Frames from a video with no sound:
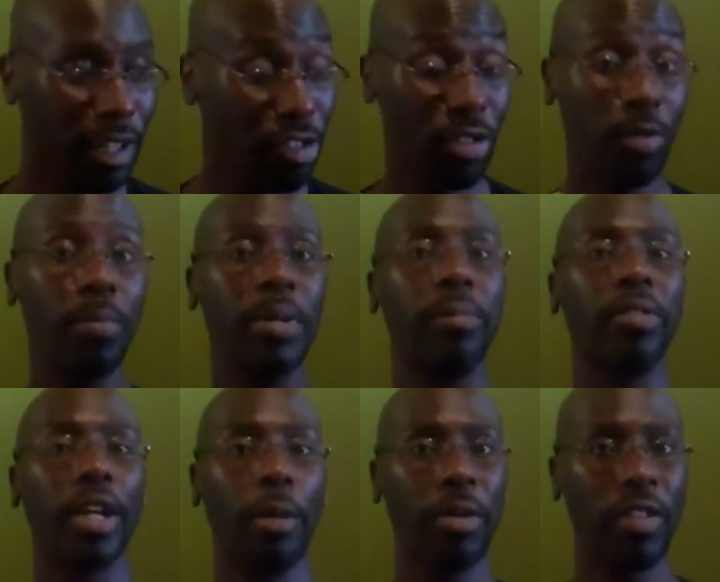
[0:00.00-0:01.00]
She would be able to
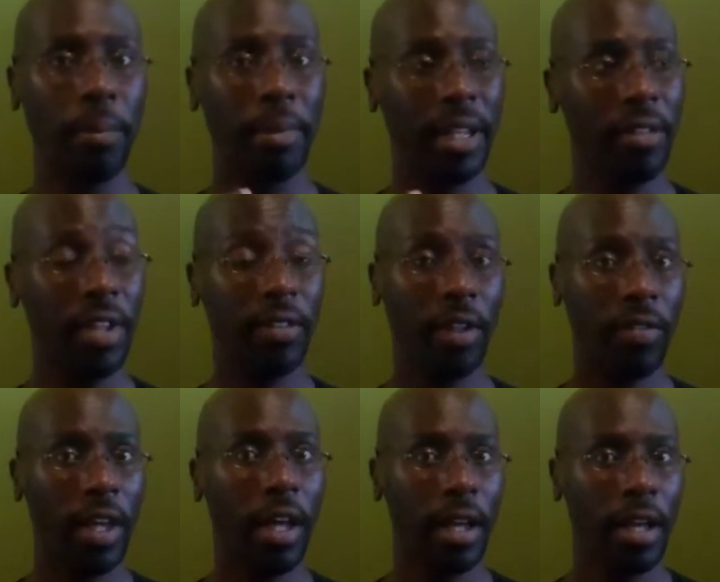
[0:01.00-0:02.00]
cope with it, but I think that
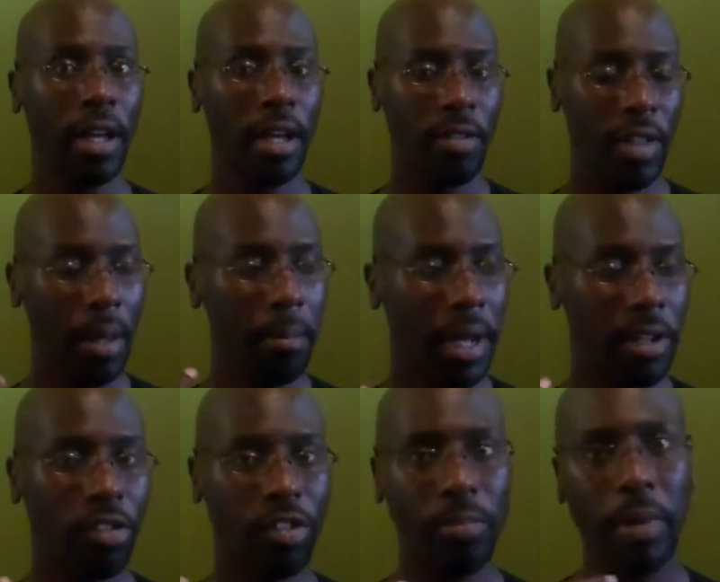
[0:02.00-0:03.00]
that, that
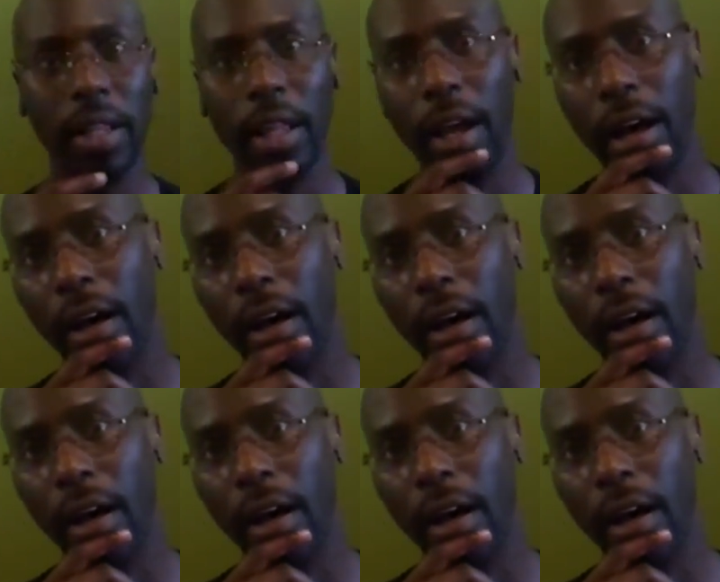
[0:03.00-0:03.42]
might just melt her